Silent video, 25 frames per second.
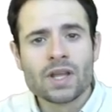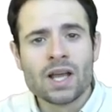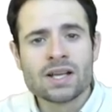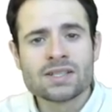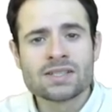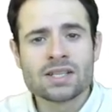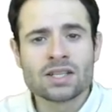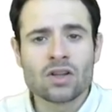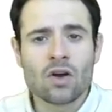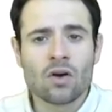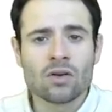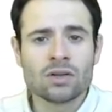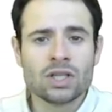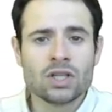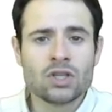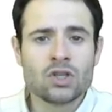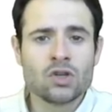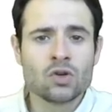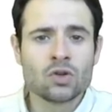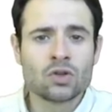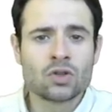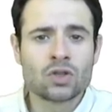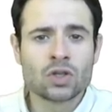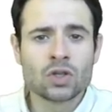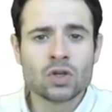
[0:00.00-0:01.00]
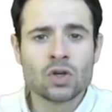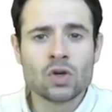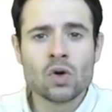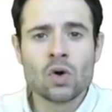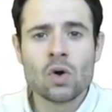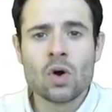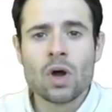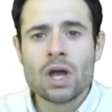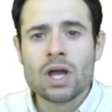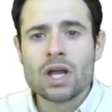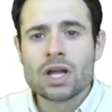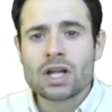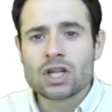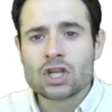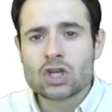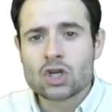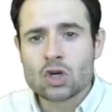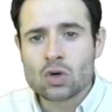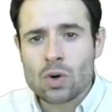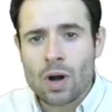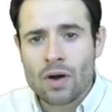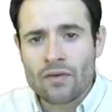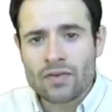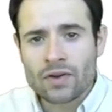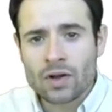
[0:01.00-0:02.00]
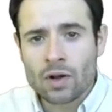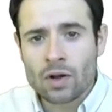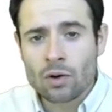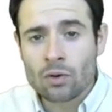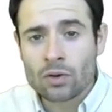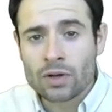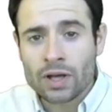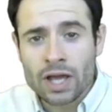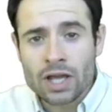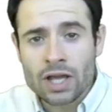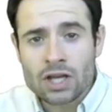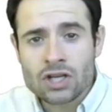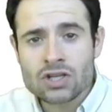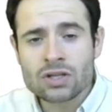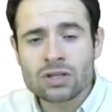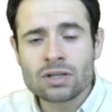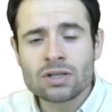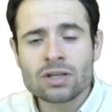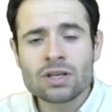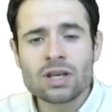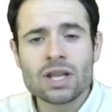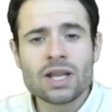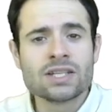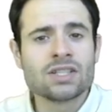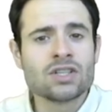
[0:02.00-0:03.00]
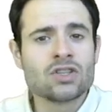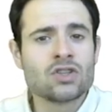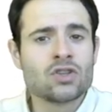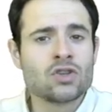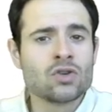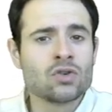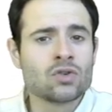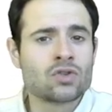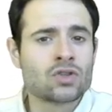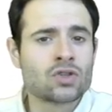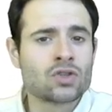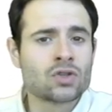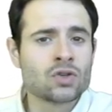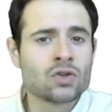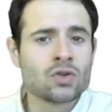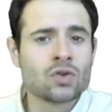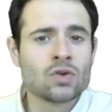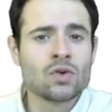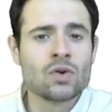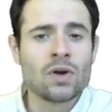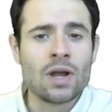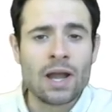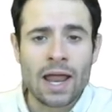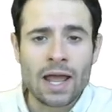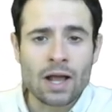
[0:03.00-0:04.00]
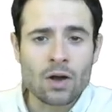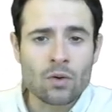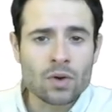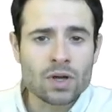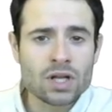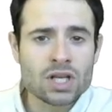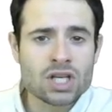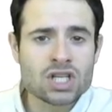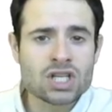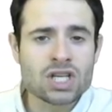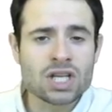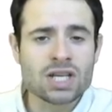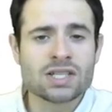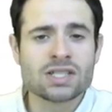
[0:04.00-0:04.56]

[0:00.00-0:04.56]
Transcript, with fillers: Is it only due to geographical location? Is it due to language?